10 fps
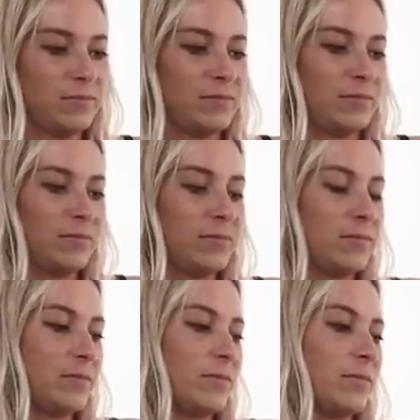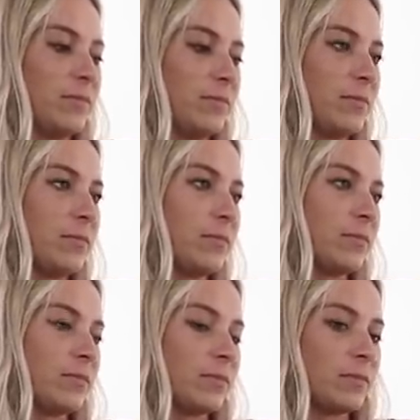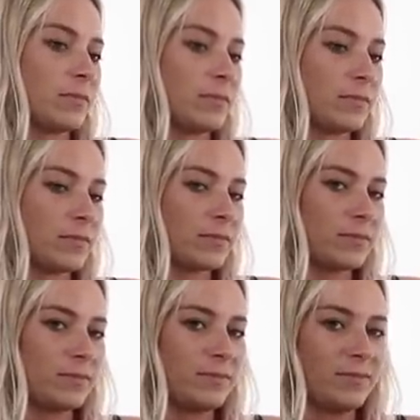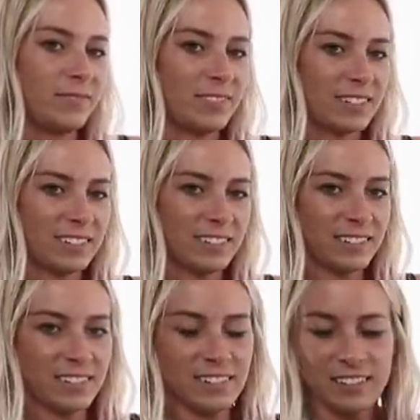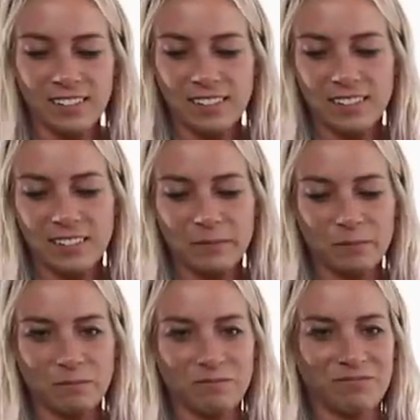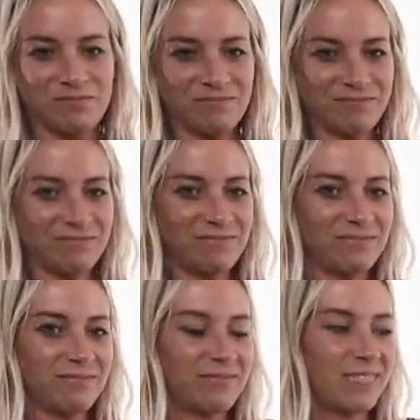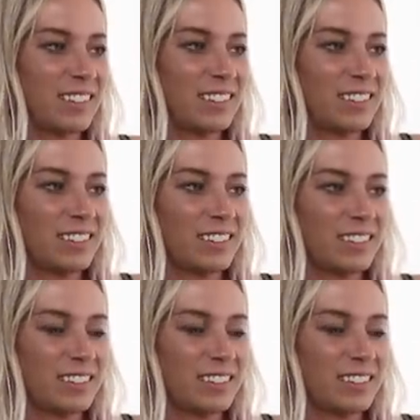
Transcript: [no speech]